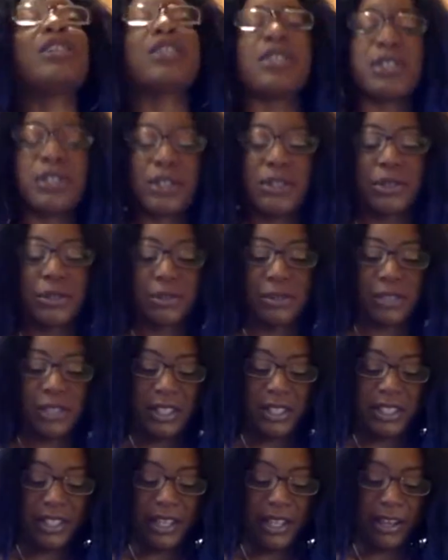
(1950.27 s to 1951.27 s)
So
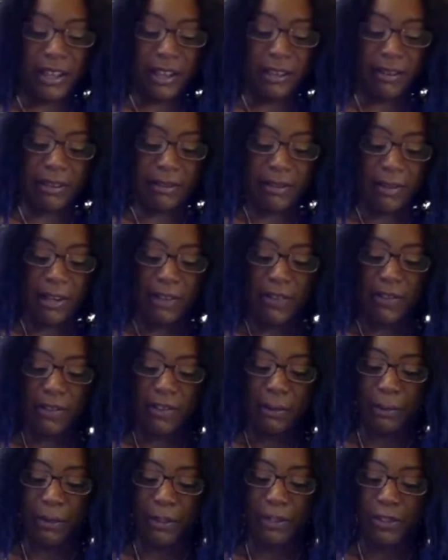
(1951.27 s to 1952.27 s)
yeah,
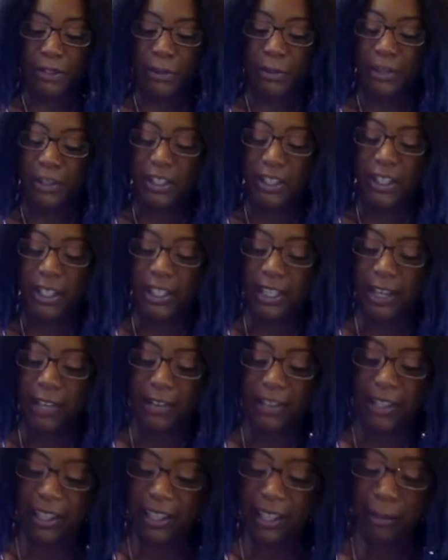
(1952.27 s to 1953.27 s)
even the person who put this
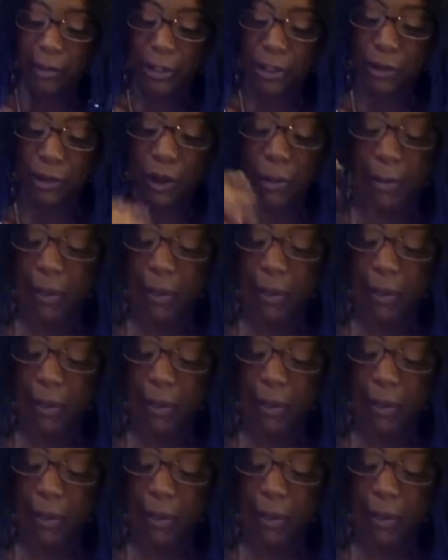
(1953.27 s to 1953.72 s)
together, like I'm sure I'm